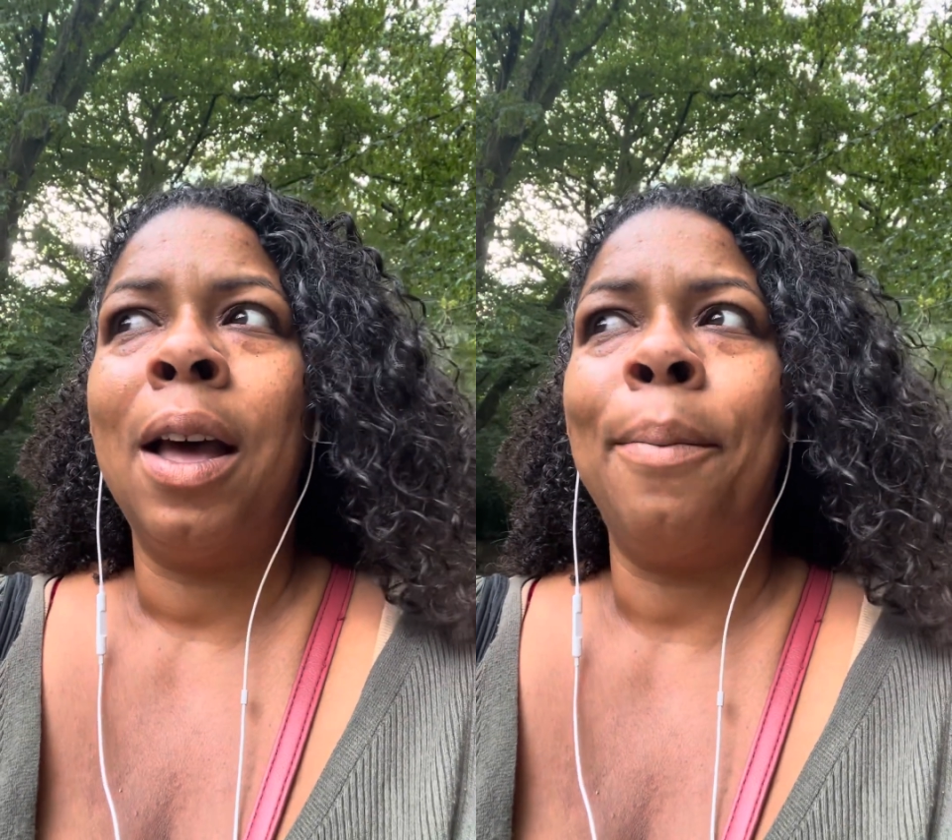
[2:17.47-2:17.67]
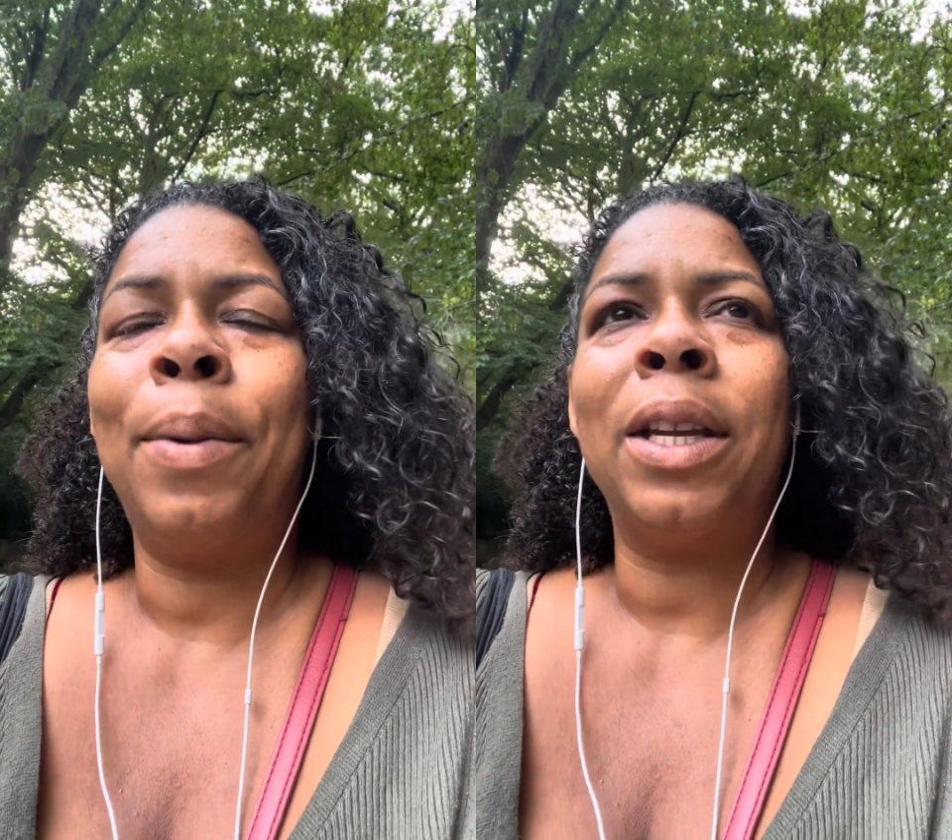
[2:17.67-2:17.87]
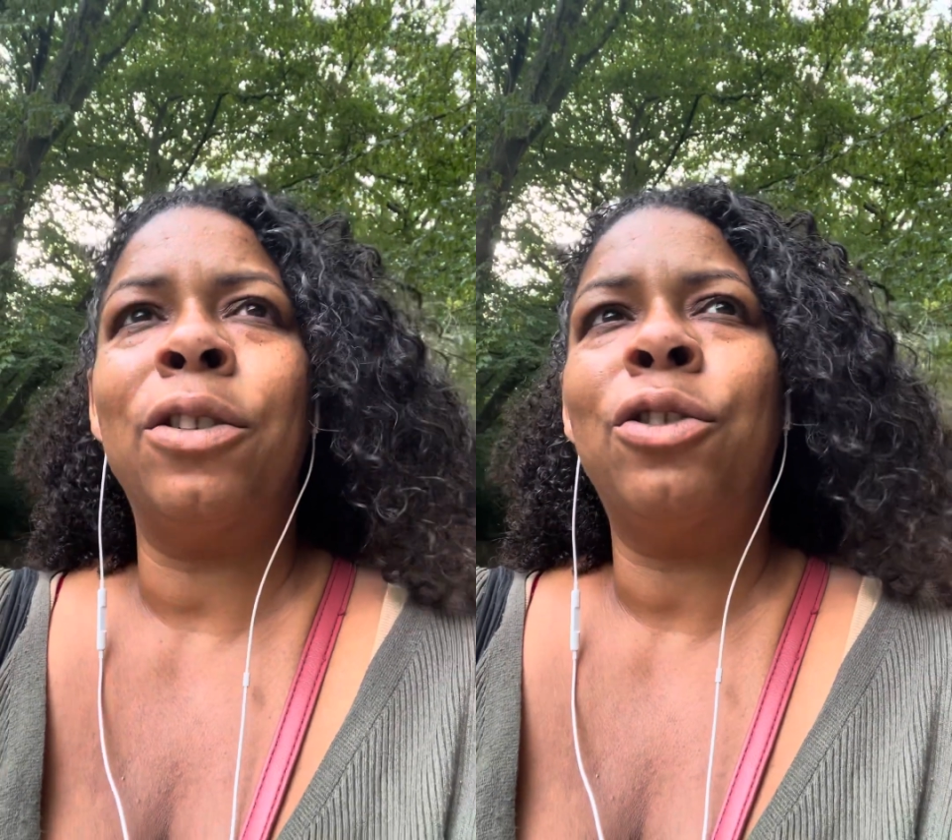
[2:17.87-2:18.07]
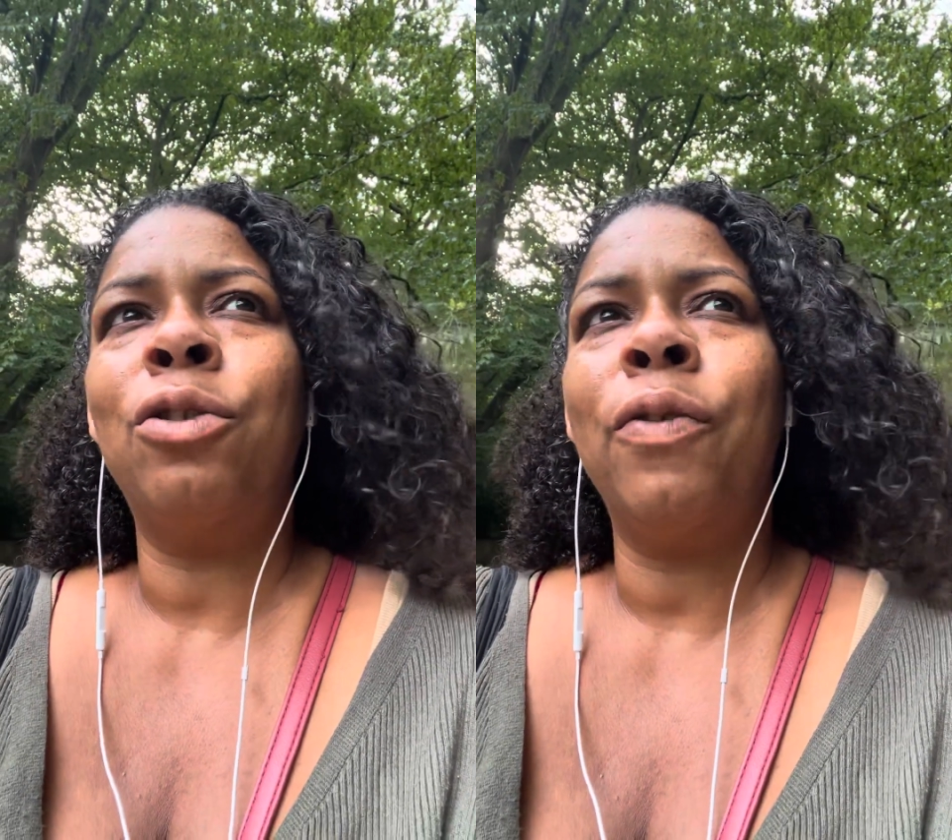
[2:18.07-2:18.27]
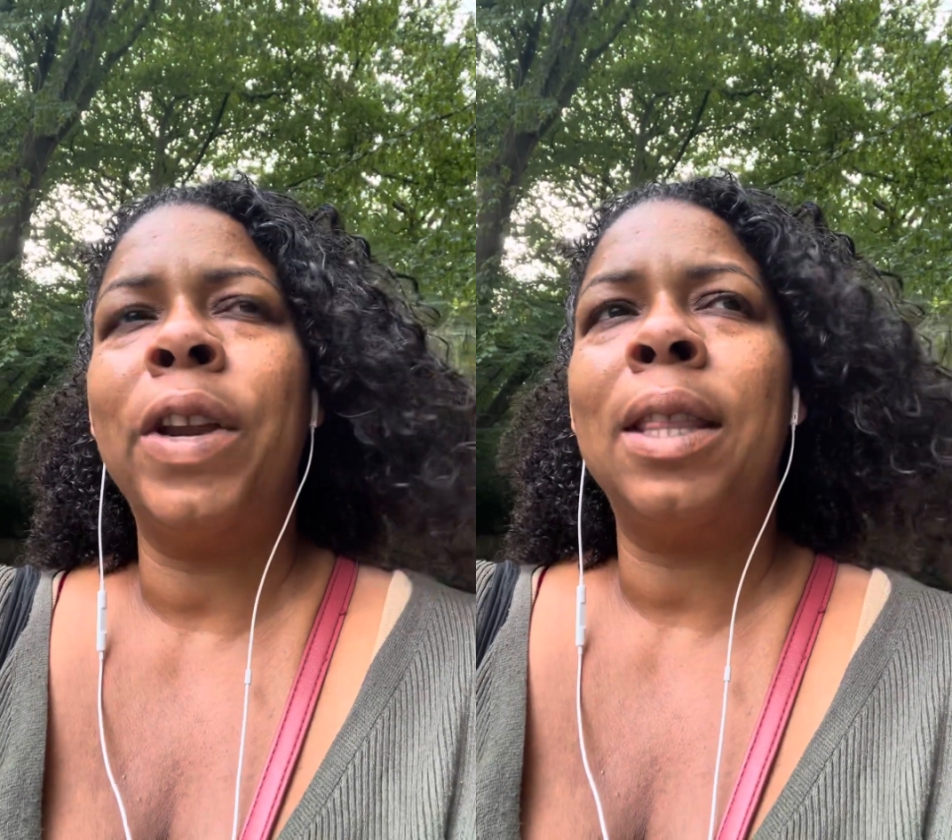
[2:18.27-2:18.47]
But
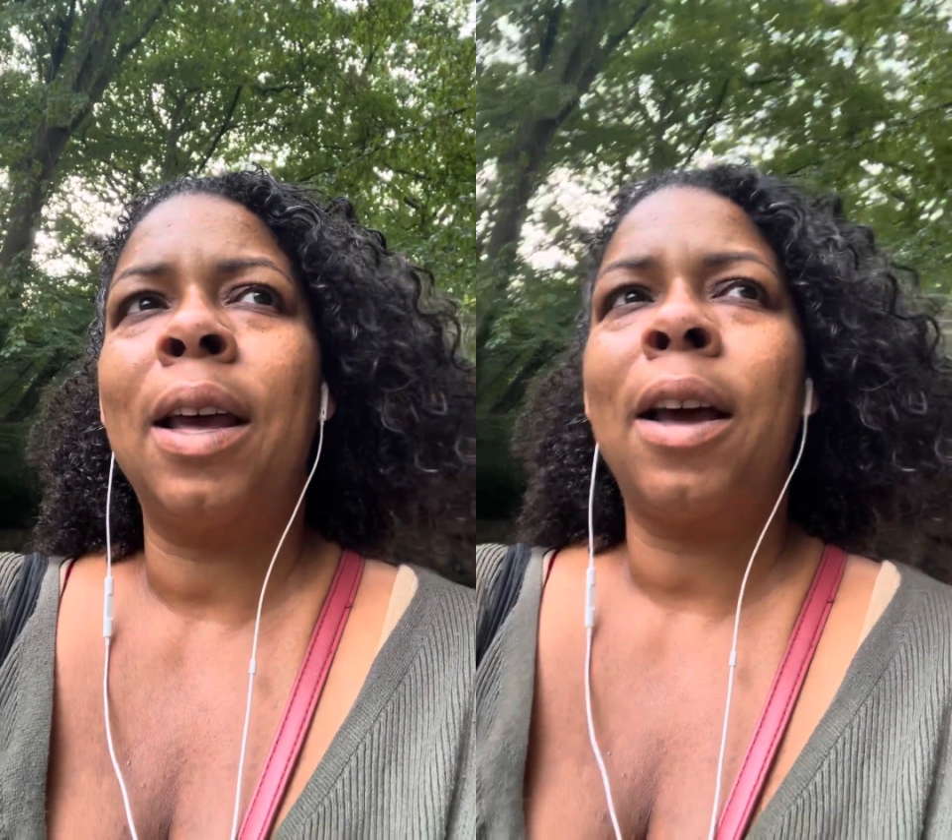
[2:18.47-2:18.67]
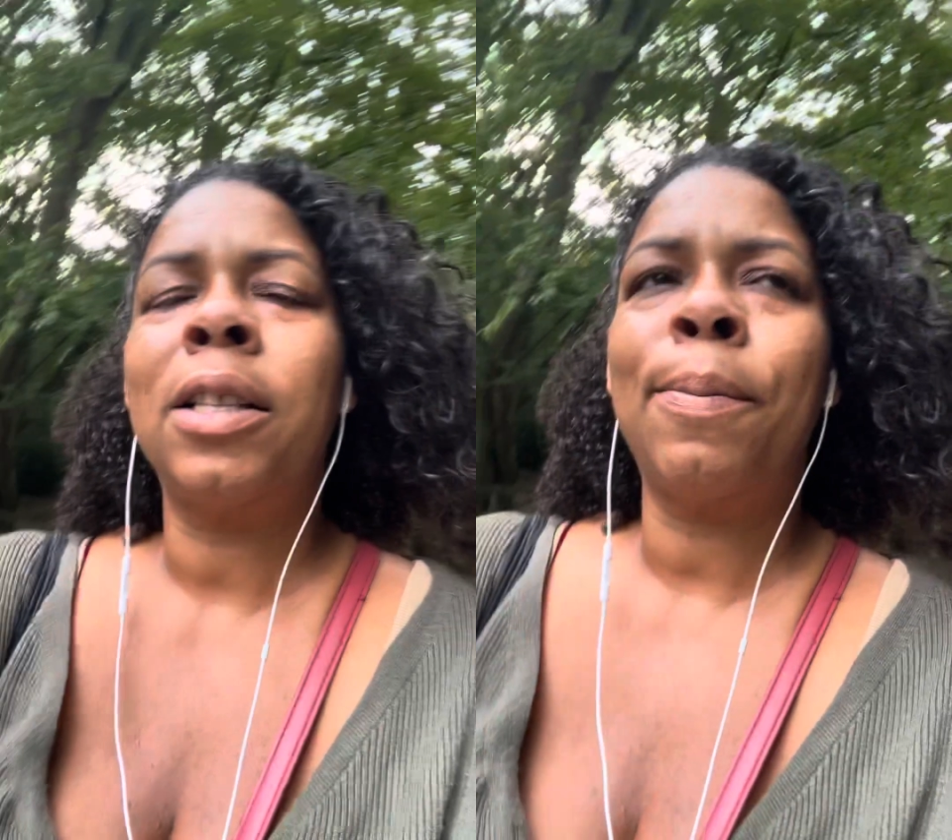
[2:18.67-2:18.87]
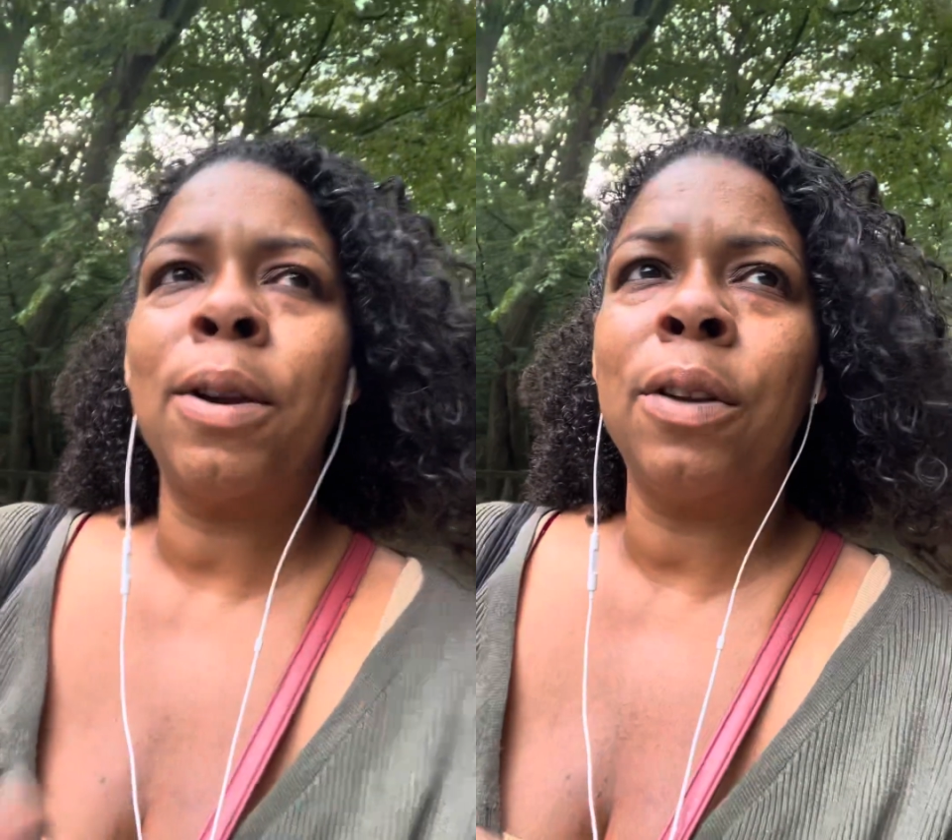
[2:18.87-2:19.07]
ensuring that, I suppose,